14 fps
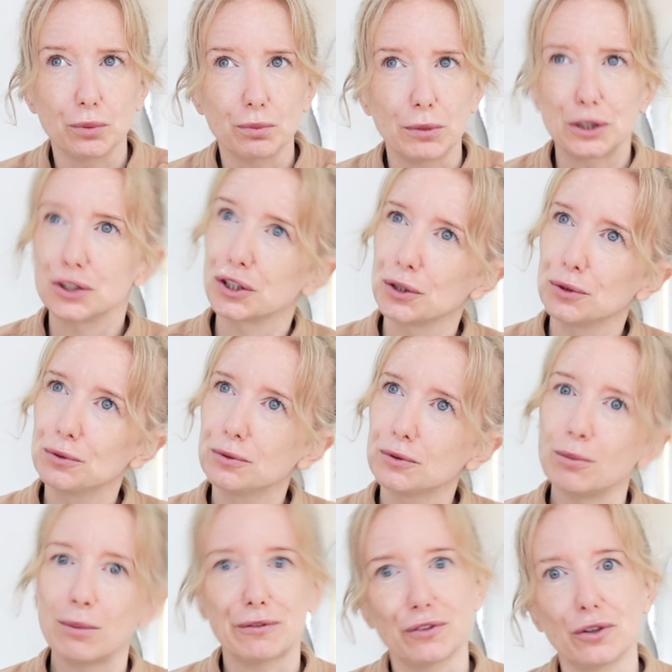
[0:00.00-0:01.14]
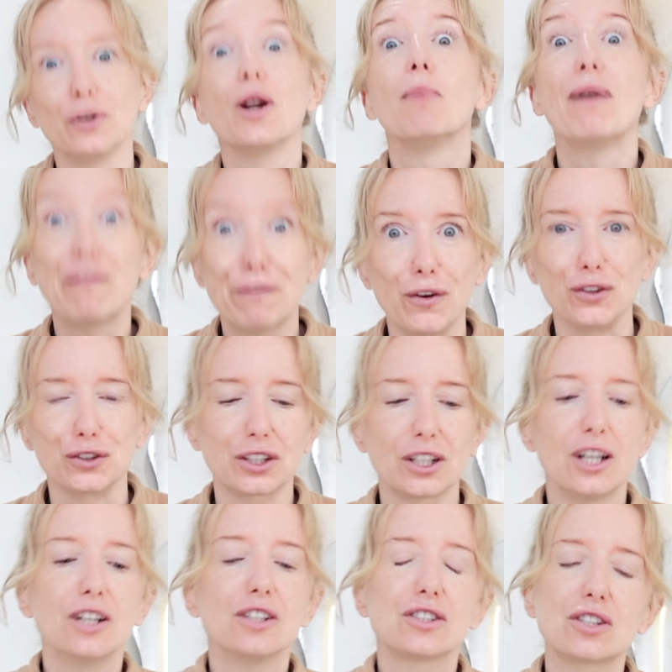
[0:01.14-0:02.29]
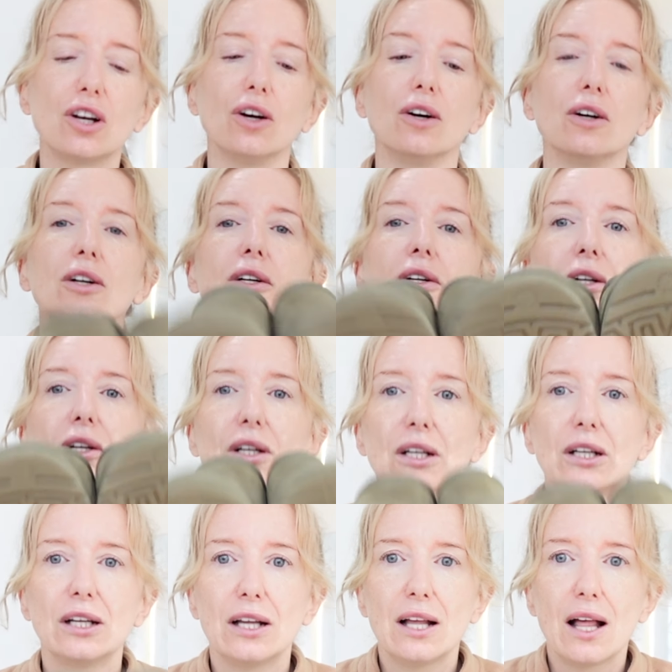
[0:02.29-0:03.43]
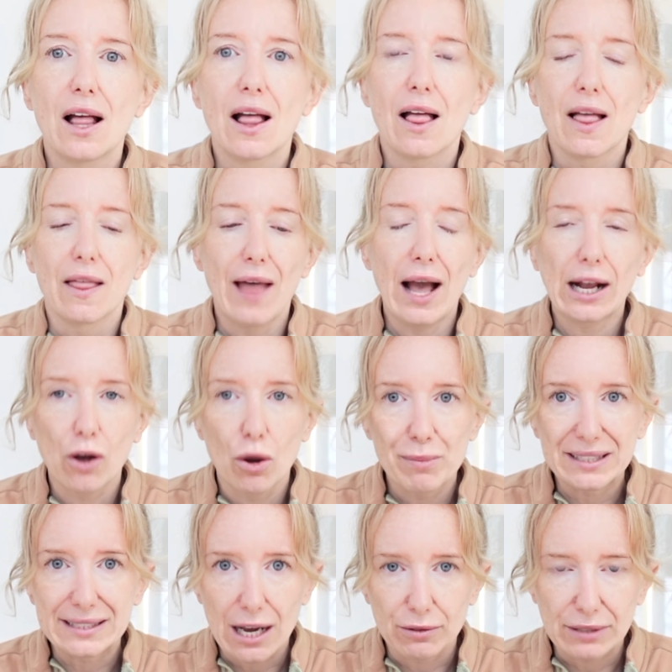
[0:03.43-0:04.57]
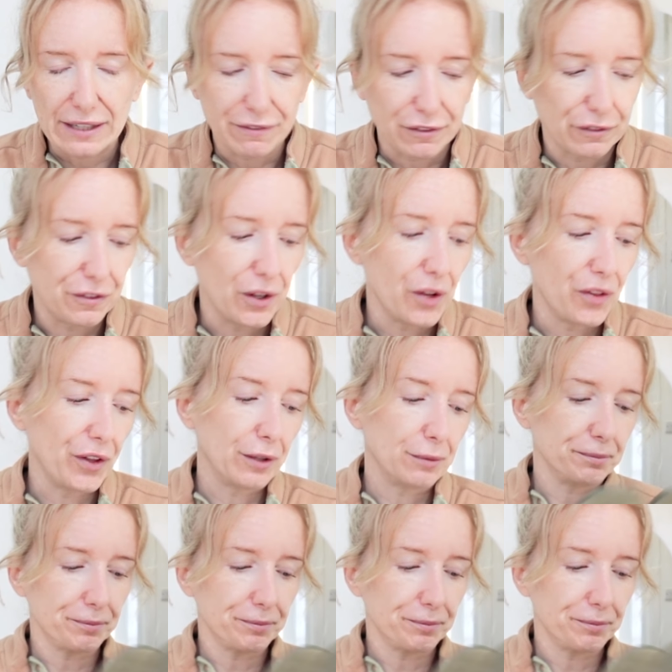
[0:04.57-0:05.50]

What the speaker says: My foot. So that got me down even further.